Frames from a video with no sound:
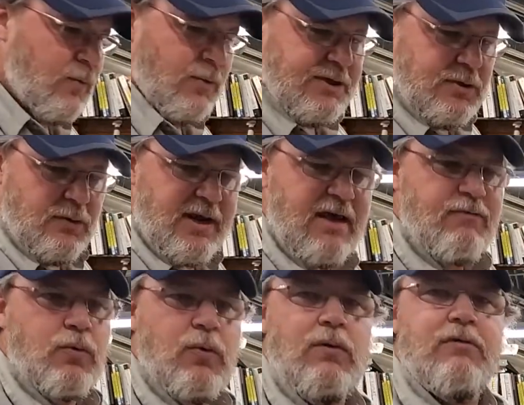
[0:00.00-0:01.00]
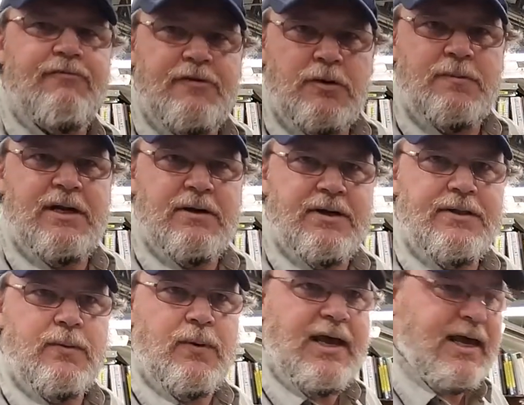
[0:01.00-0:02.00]
We don't have a roll of film here in
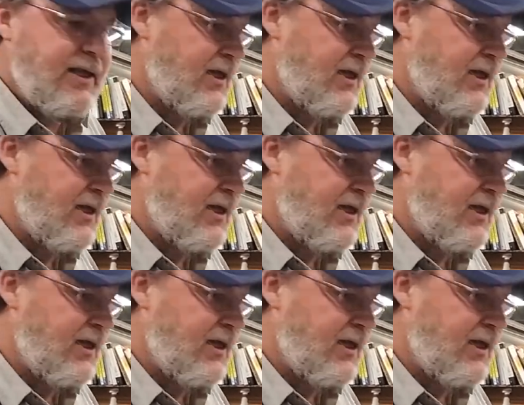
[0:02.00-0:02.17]
the way.